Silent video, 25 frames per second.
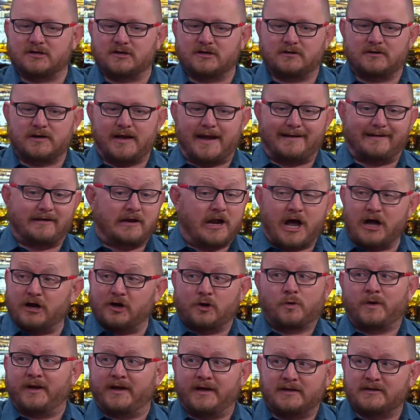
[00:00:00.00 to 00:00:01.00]
are not
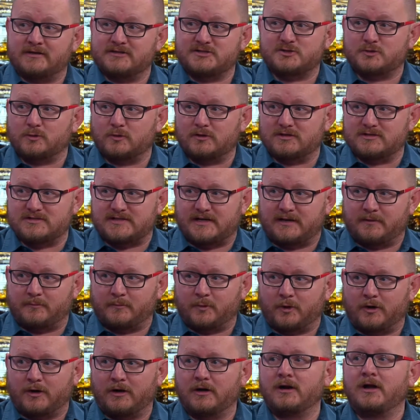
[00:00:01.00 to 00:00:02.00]
going into stores
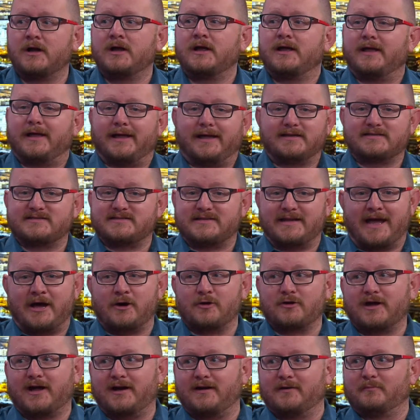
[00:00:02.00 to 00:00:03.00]
anymore, it's now
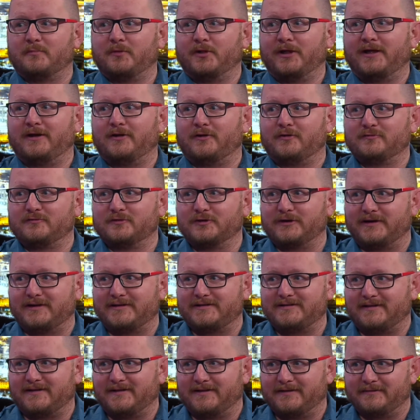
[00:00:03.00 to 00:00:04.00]
kind of bled over
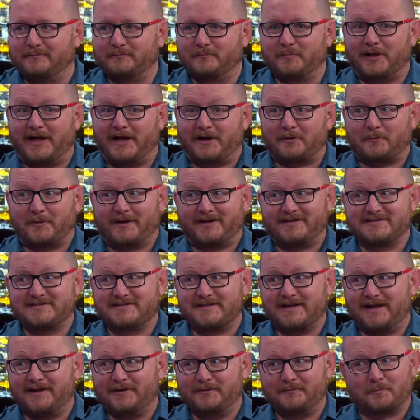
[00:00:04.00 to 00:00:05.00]
into Black
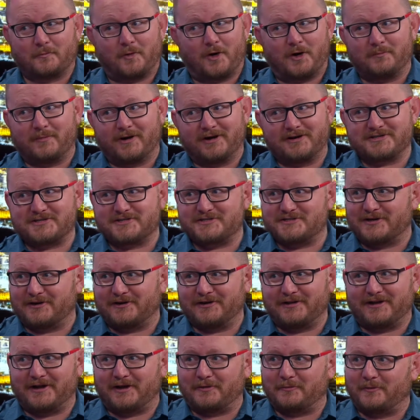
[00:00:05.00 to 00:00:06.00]
Wednesday. Walmart's
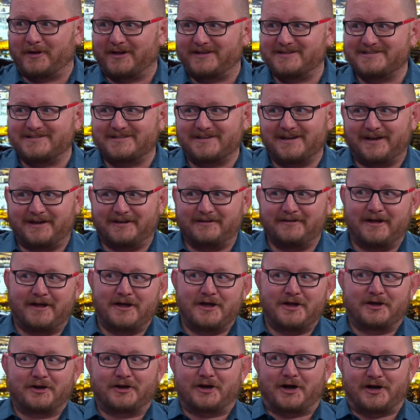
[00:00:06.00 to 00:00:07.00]
starting on Wednesday.
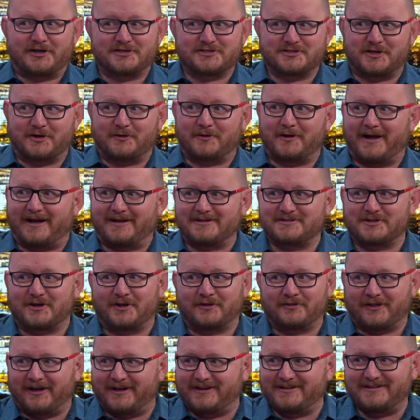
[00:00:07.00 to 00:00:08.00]
Costco has
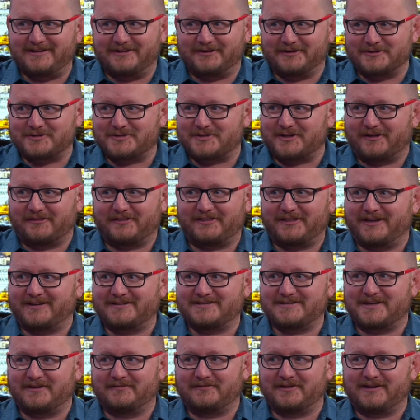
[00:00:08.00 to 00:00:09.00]
online deals on
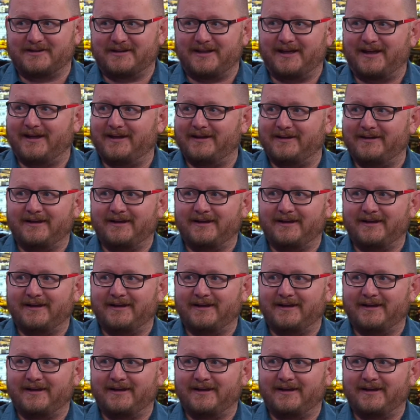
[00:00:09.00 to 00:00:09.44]
Thanksgiving Day.